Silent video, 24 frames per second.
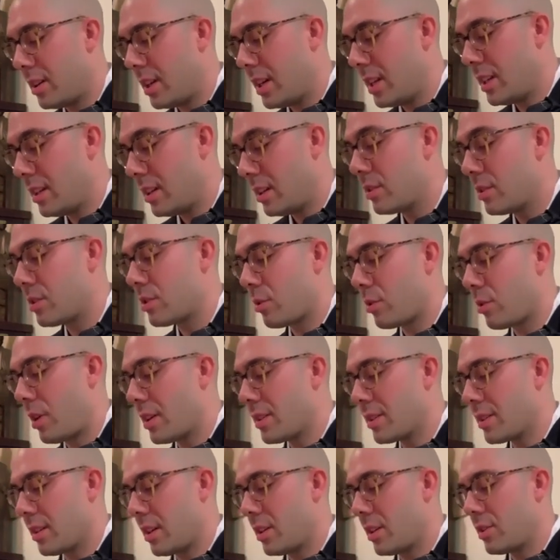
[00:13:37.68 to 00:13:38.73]
in his
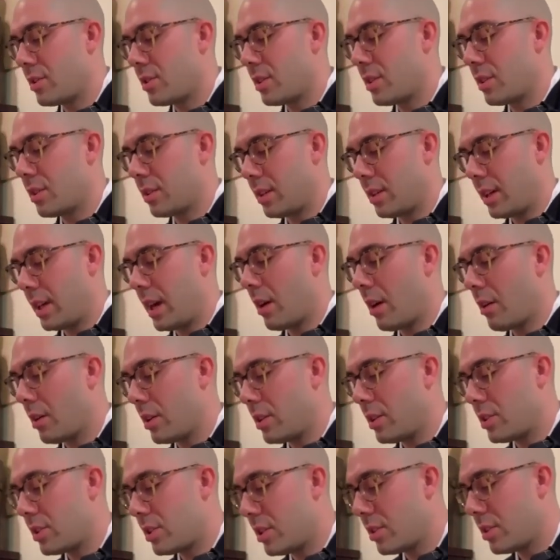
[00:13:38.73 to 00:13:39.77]
translation,
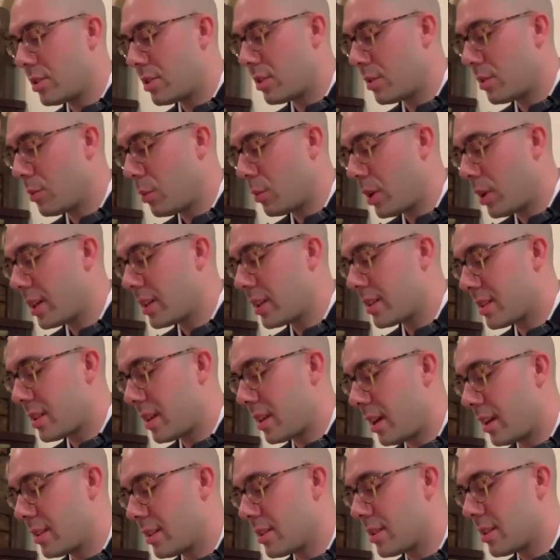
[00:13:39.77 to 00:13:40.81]
Gary Shishin Wick
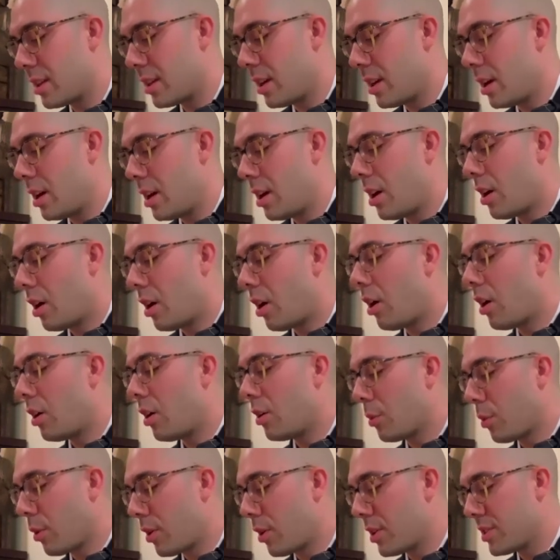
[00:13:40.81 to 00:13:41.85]
says,
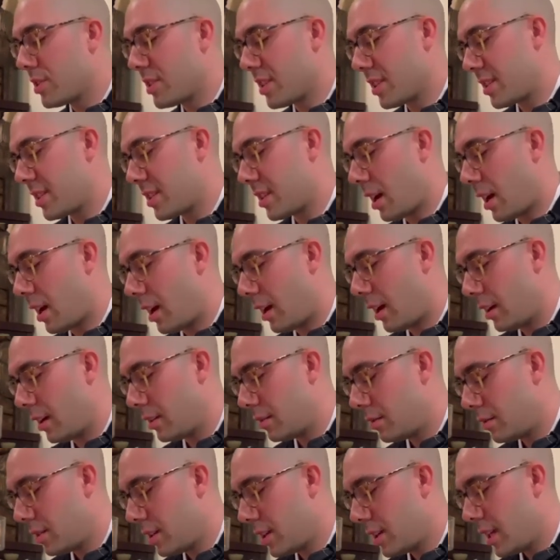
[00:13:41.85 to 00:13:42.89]
all words aside,
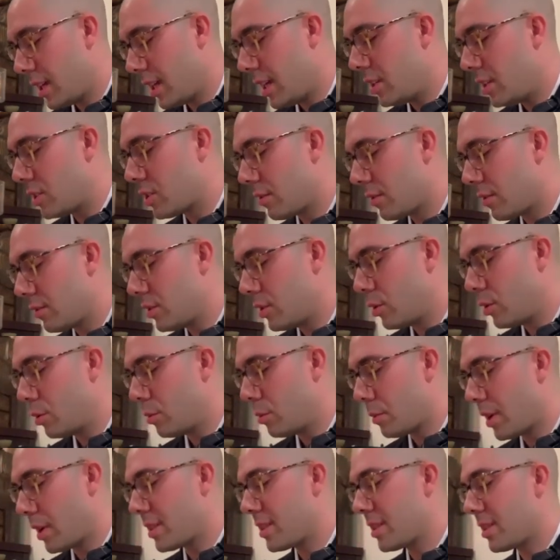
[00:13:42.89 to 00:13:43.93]
each of you
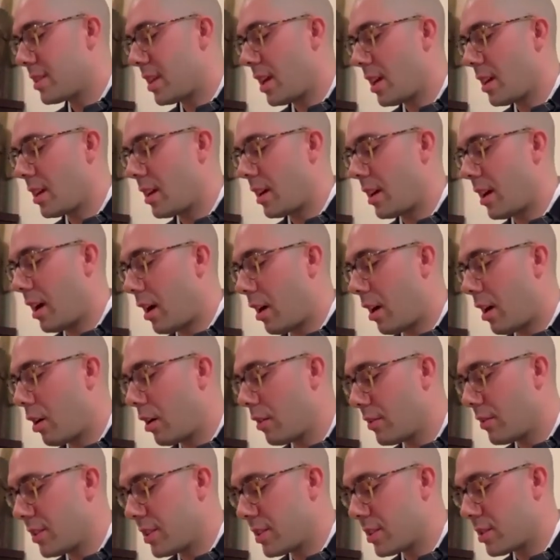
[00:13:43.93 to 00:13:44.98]
must take
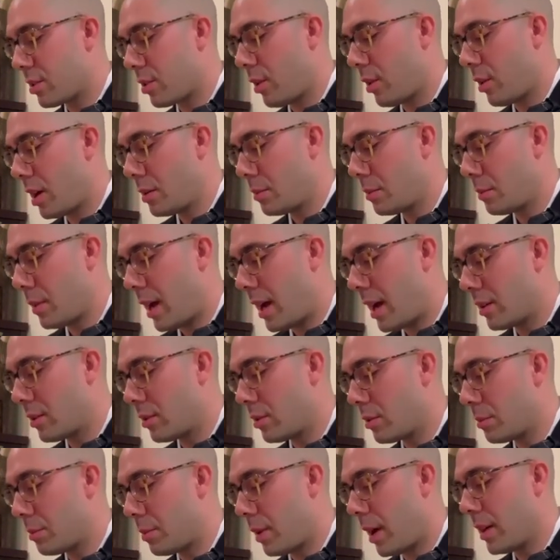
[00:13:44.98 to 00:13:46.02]
care of this great
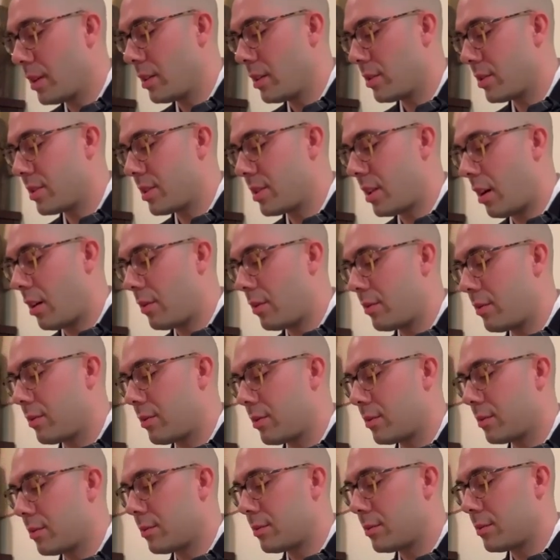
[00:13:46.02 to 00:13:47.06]
matter by yourself.